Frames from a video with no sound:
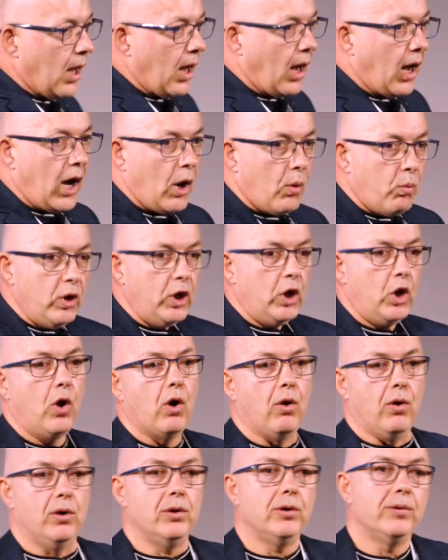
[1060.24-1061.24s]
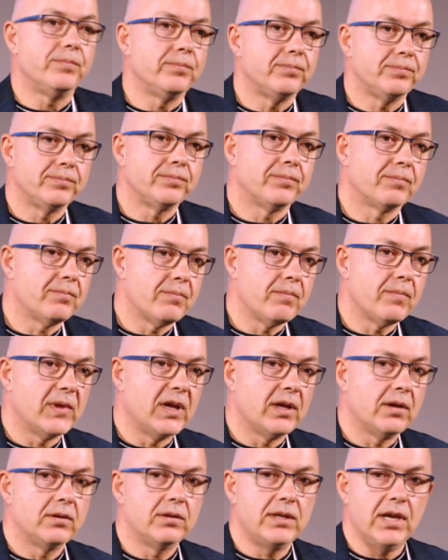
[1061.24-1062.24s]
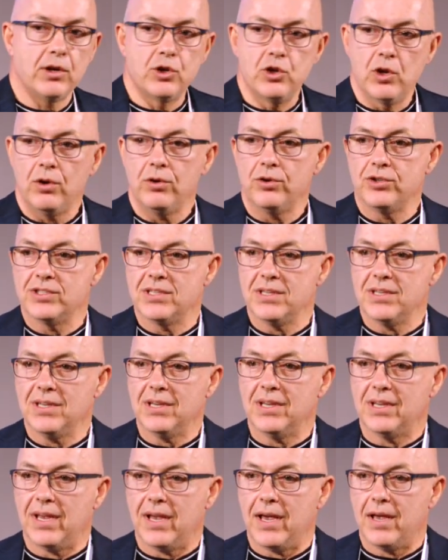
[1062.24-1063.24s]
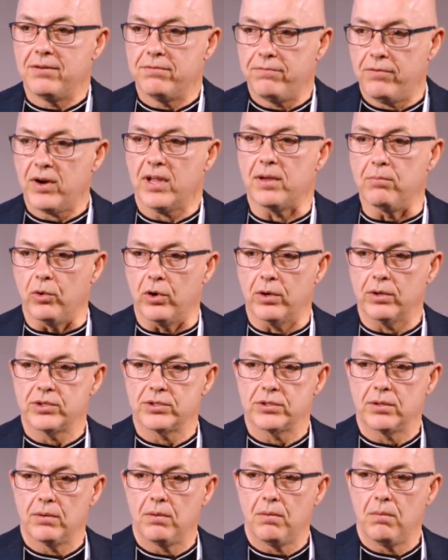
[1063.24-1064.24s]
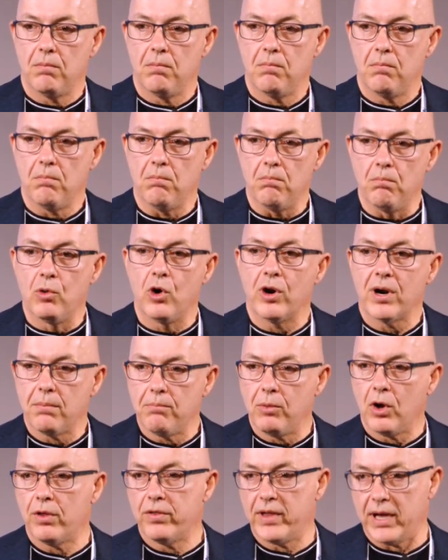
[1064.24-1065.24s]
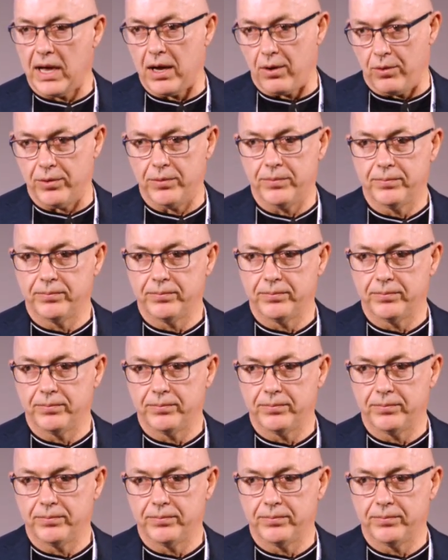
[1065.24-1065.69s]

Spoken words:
I will call technology and frameworks more about the how.